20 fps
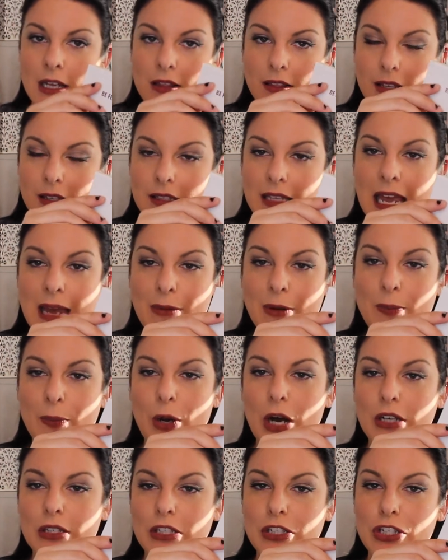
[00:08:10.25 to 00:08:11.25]
This came in
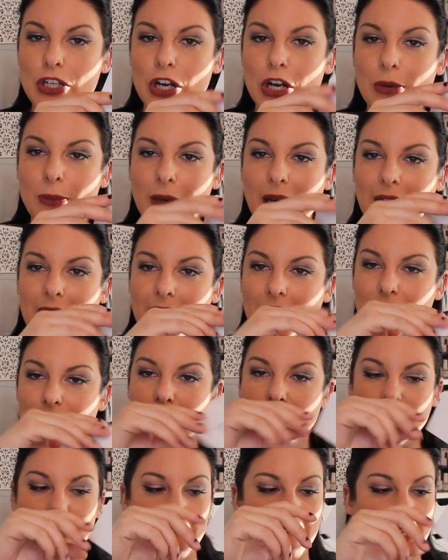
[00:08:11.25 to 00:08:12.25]
BoxyCharm and I
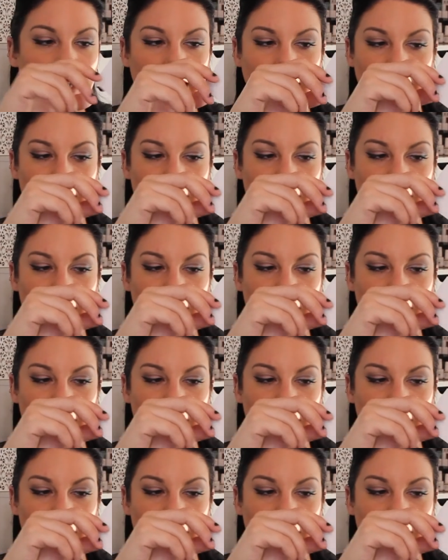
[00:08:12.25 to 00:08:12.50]
just feel like